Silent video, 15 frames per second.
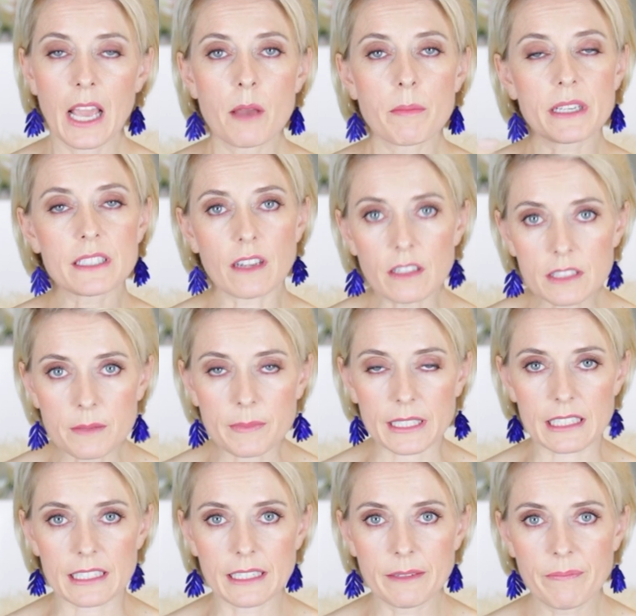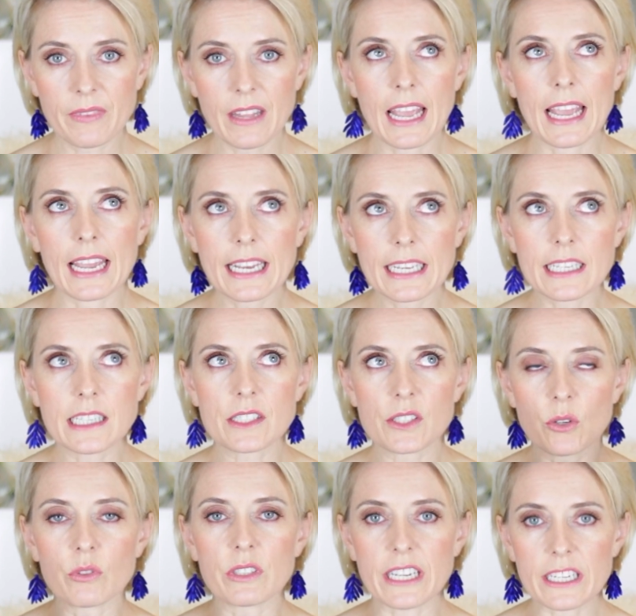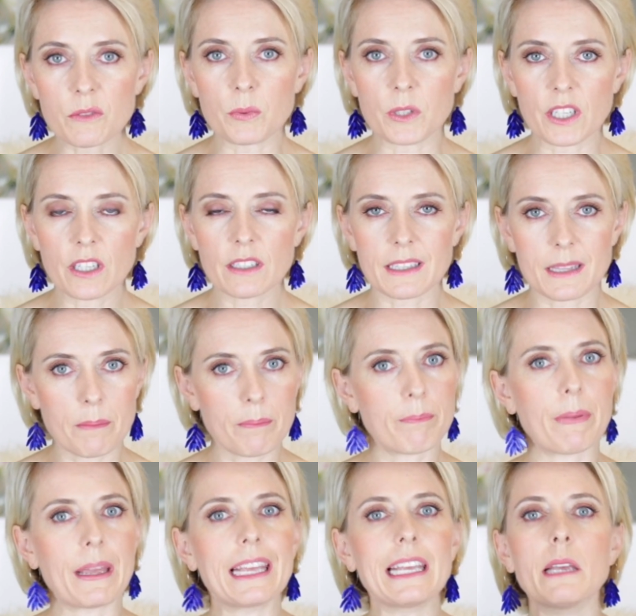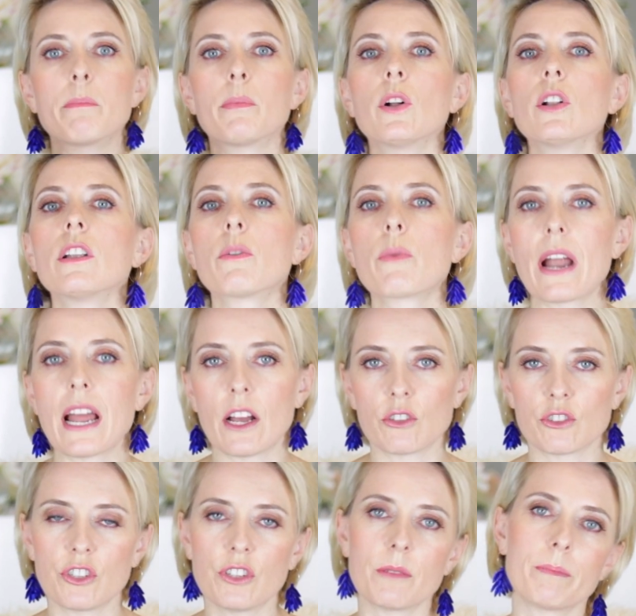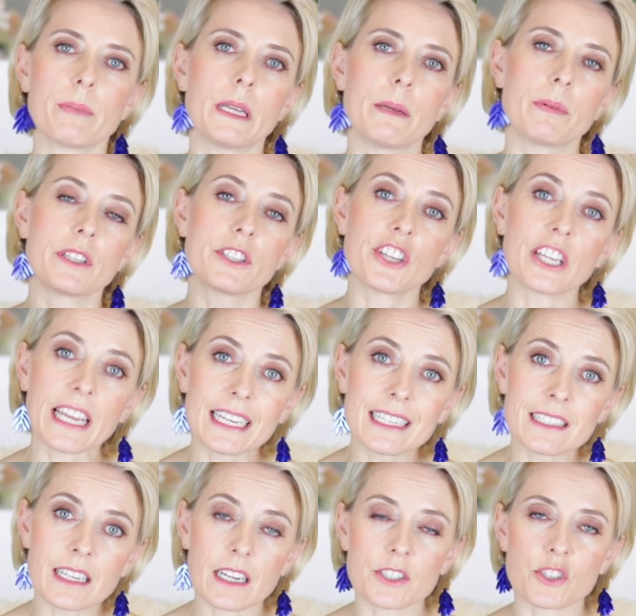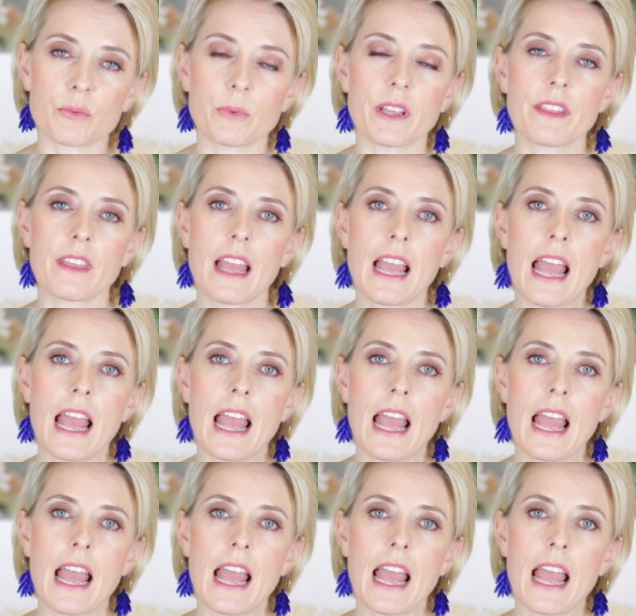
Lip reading: because ultimately it is your network, the people around you, the people that you get in touch with,